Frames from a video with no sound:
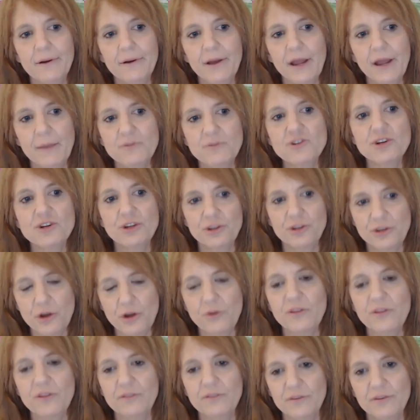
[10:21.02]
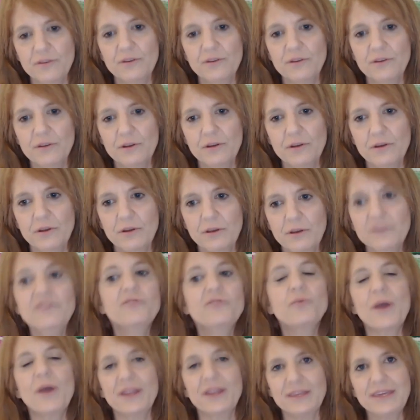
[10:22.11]
and I'm sure you know this, this
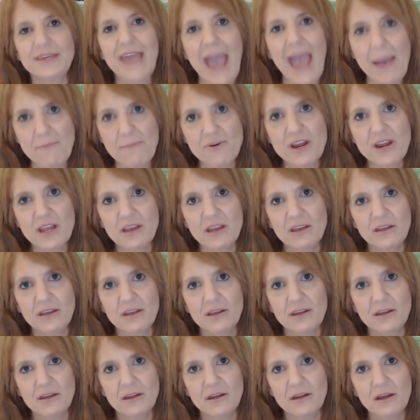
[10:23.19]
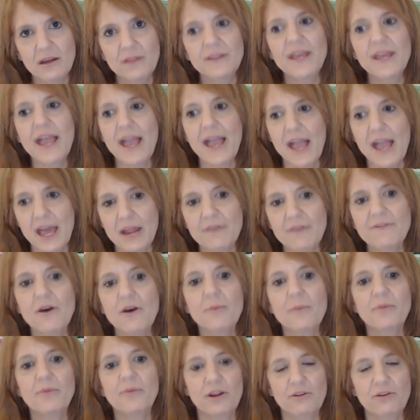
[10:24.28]
is why Kaepernick and the
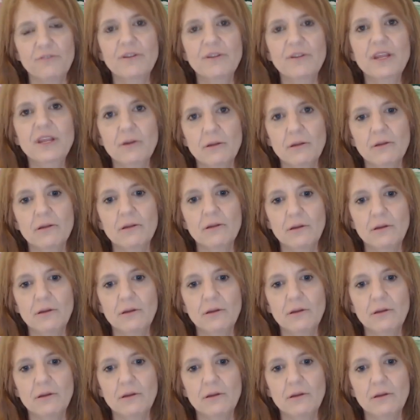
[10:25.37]
NFL players kneel